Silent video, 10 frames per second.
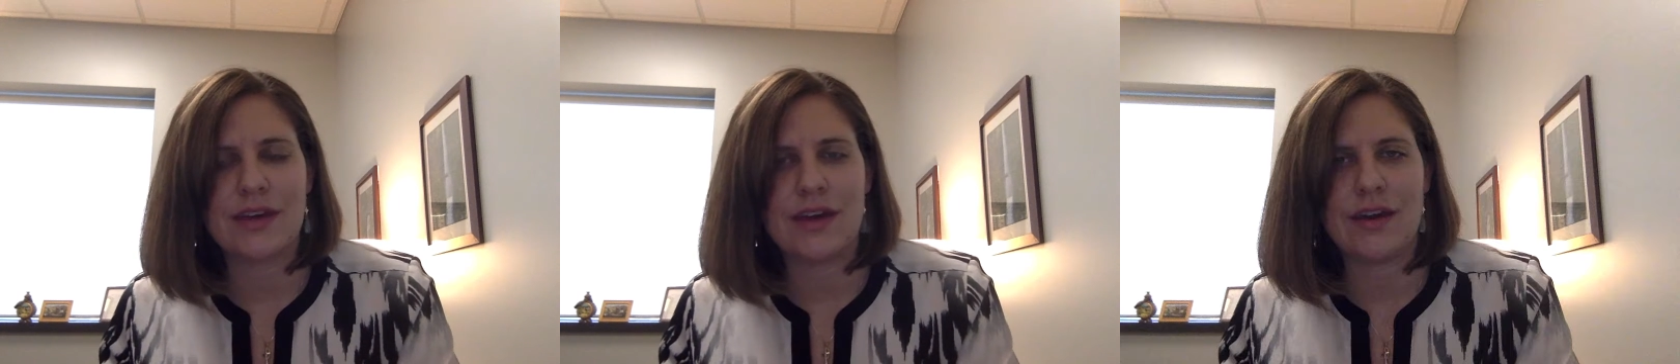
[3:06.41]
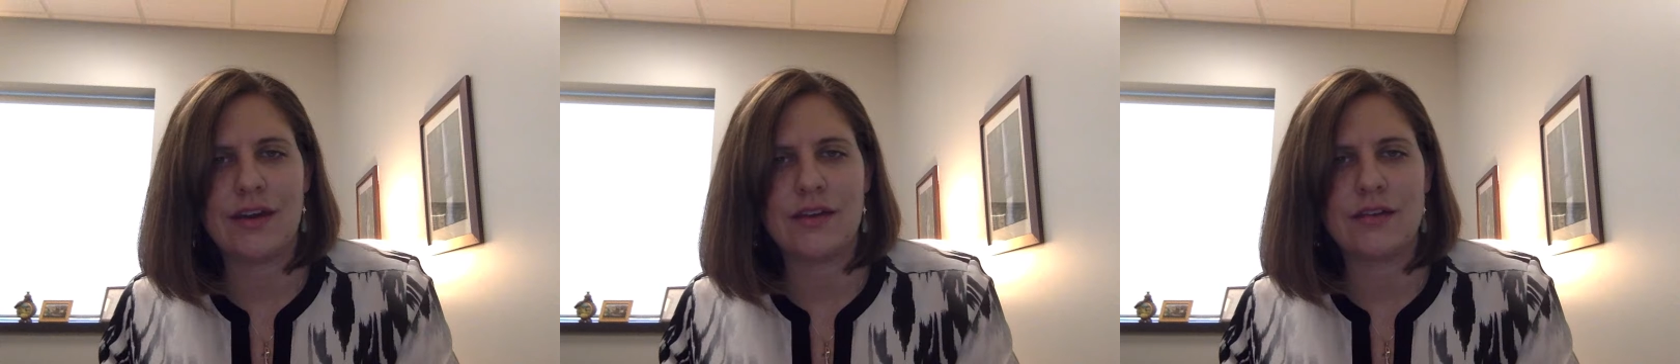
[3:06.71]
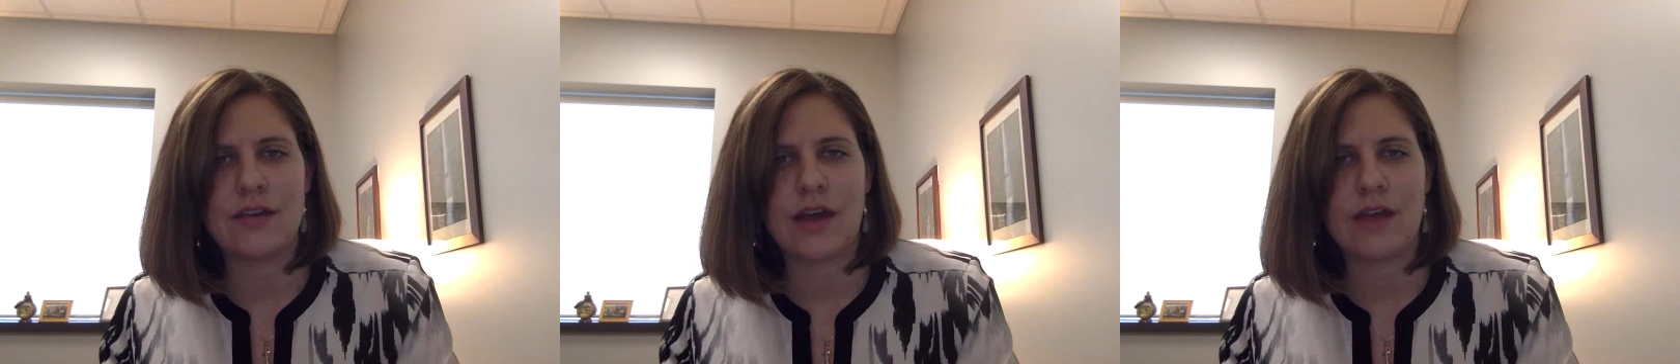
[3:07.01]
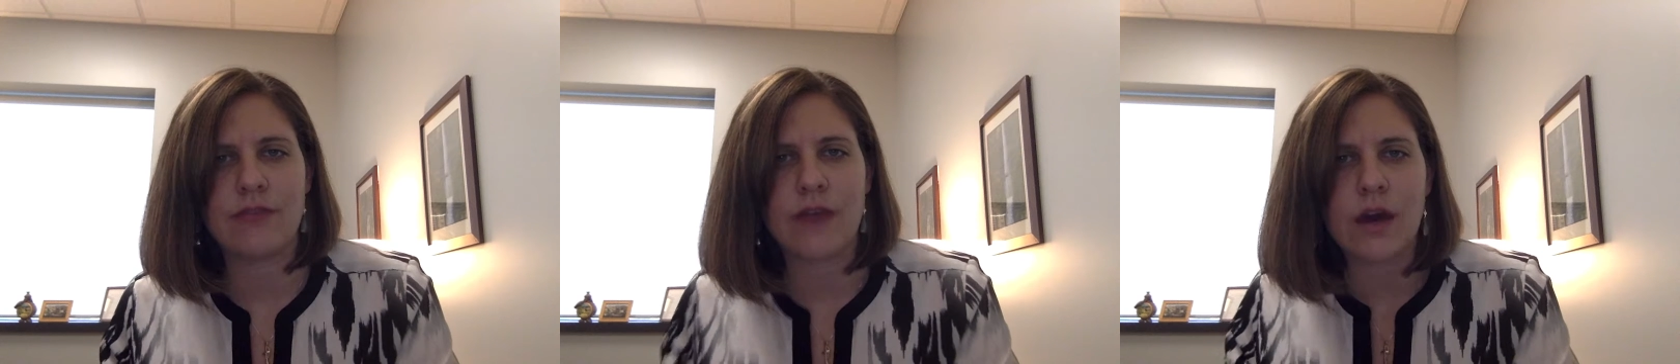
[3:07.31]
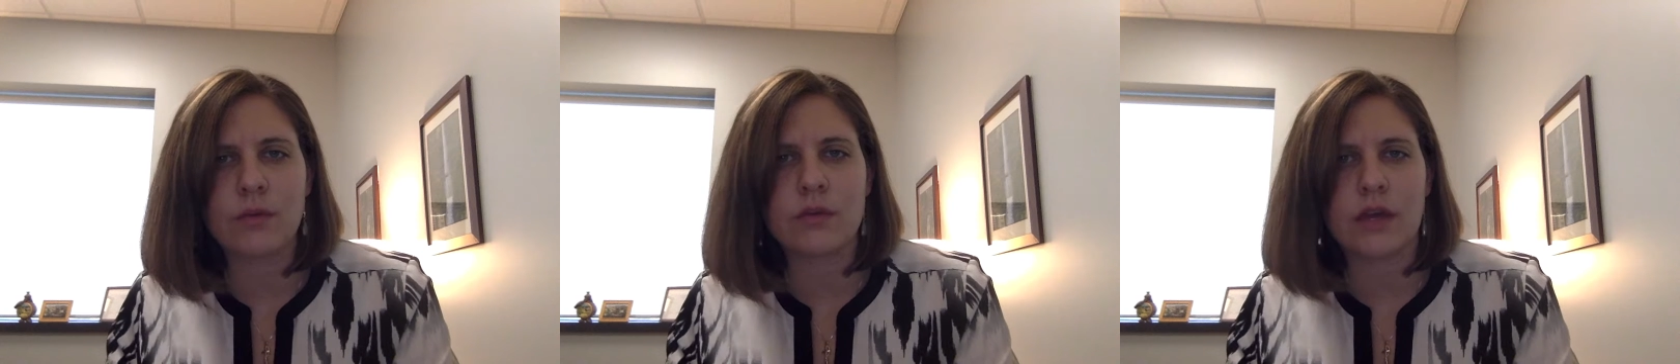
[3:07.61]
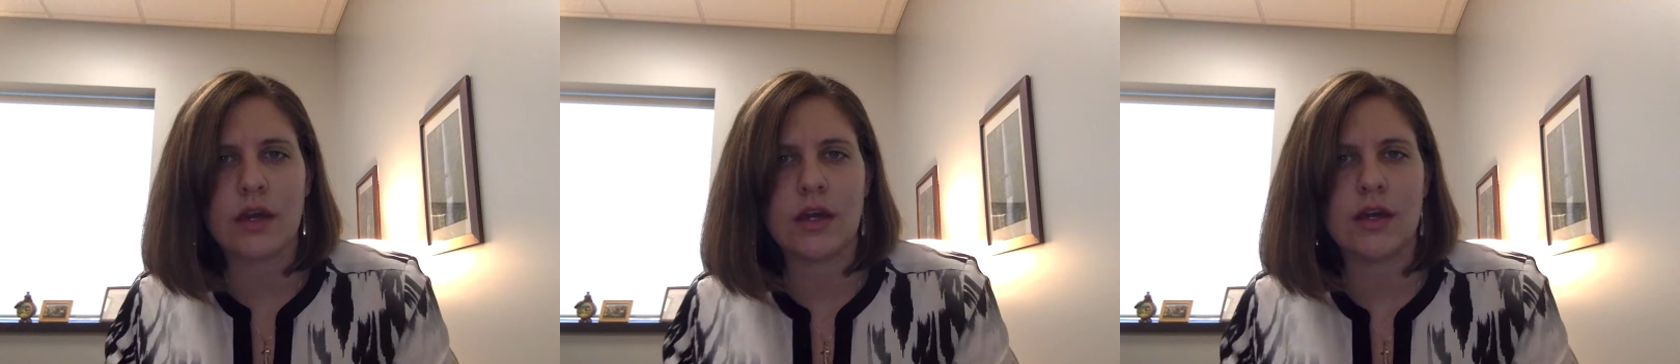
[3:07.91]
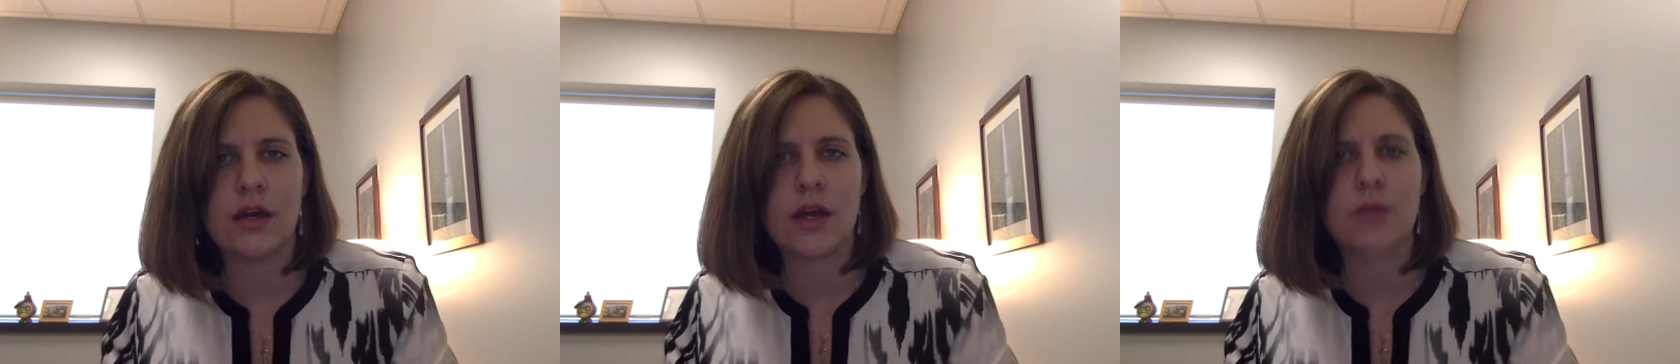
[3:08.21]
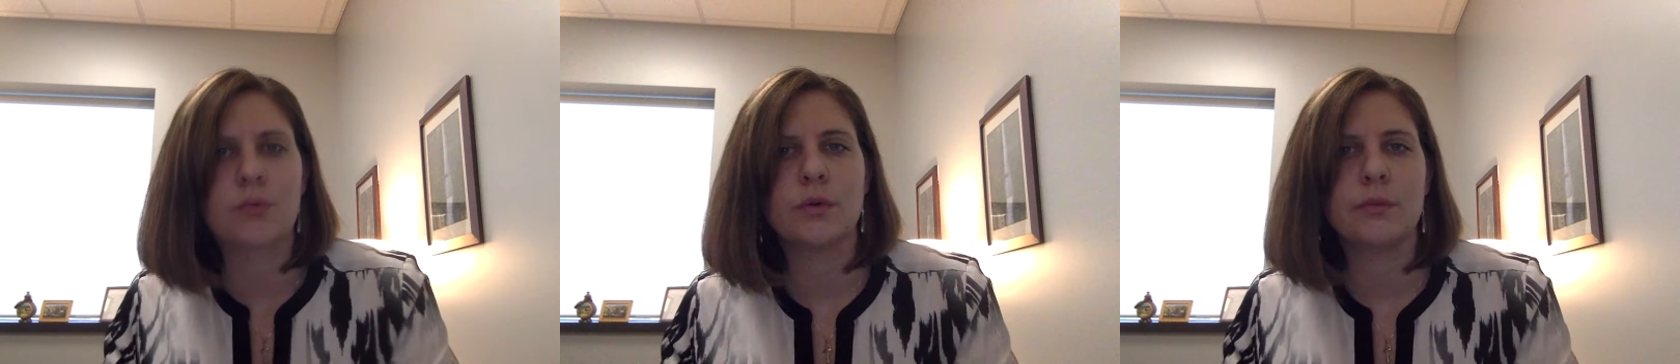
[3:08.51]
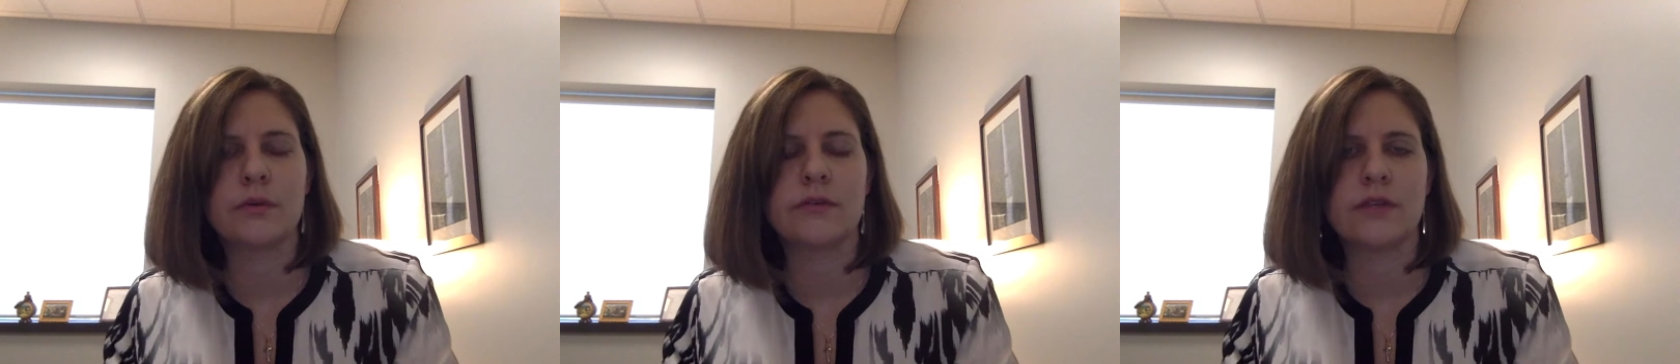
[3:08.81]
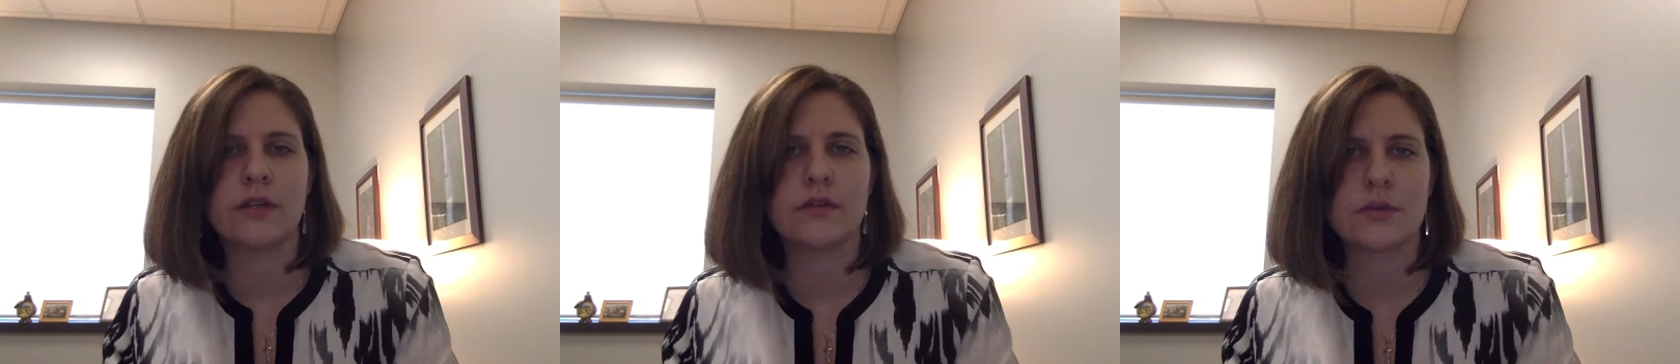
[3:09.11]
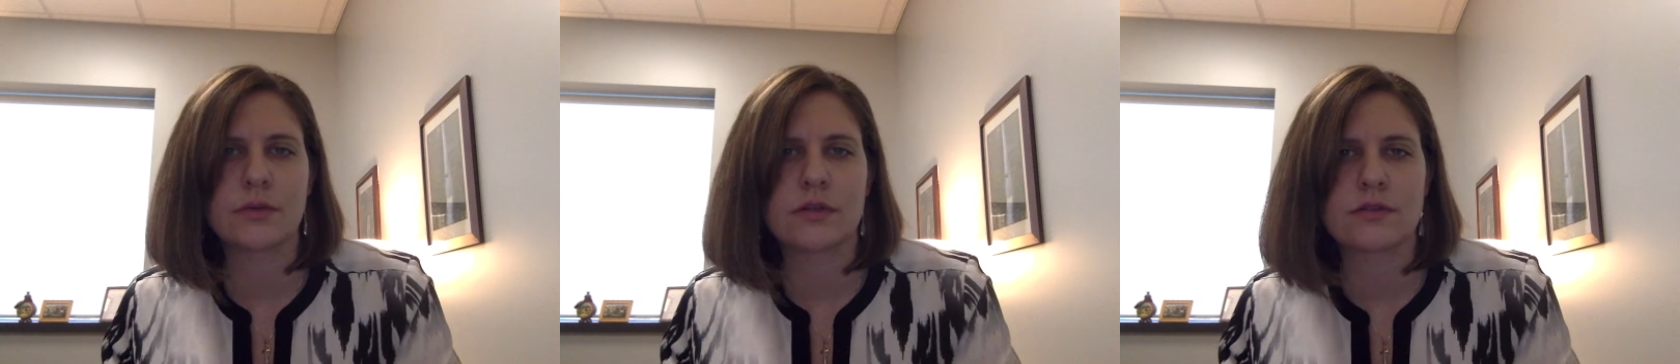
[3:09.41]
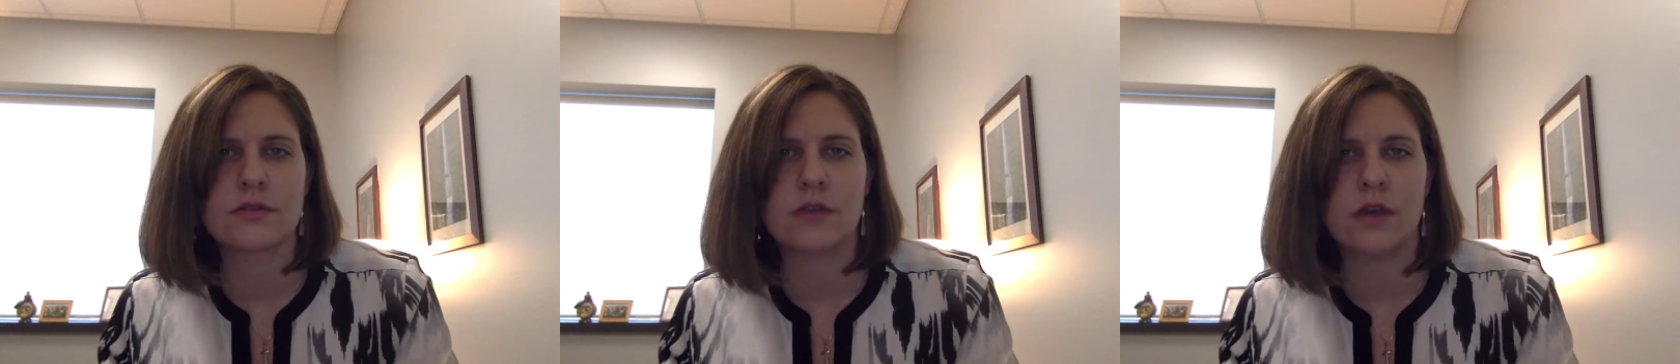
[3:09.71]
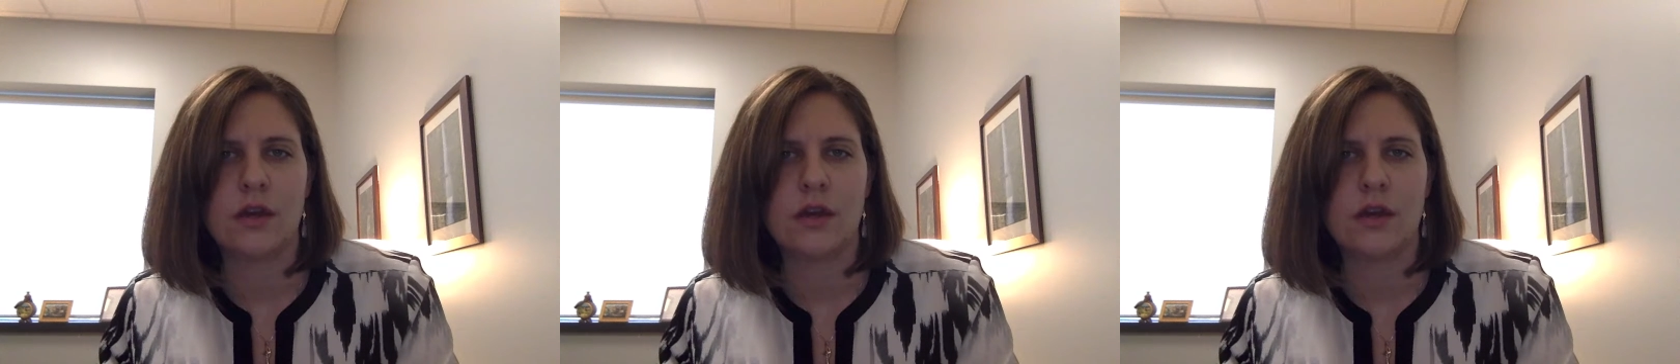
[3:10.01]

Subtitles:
And I found a group of individuals